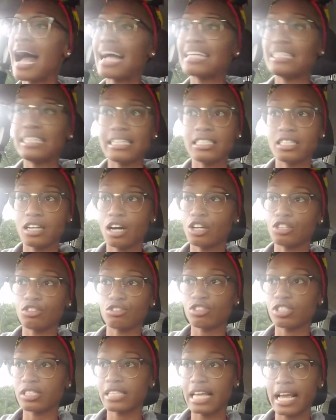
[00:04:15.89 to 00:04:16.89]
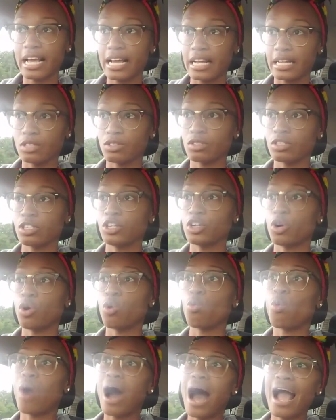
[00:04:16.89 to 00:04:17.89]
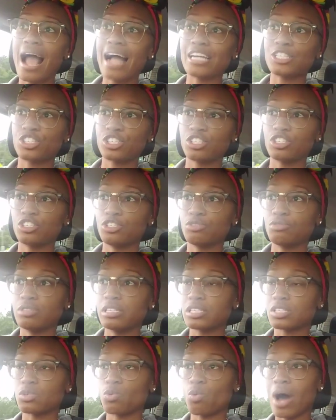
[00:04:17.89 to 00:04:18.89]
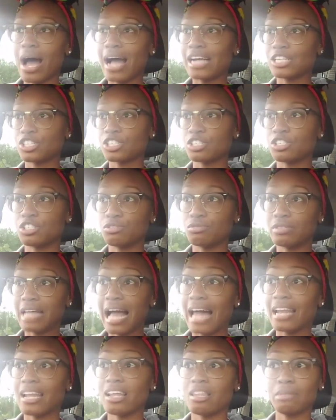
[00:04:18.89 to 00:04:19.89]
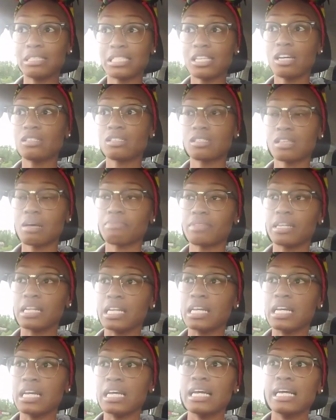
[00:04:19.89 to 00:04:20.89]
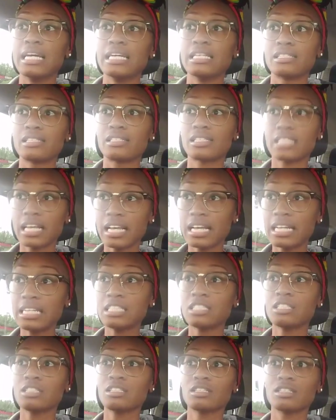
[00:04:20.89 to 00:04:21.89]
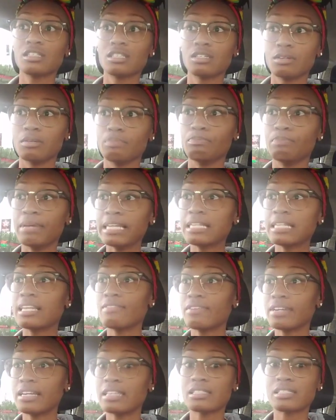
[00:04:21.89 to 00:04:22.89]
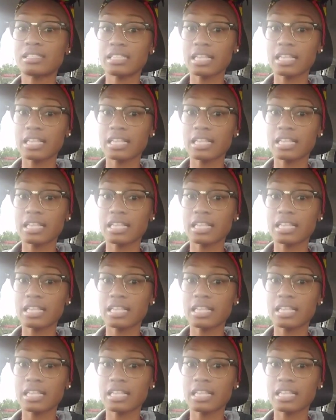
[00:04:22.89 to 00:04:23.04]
I didn't understand, you know, why I shouldn't do this and why I shouldn't do that. And let me tell you something sin, me living in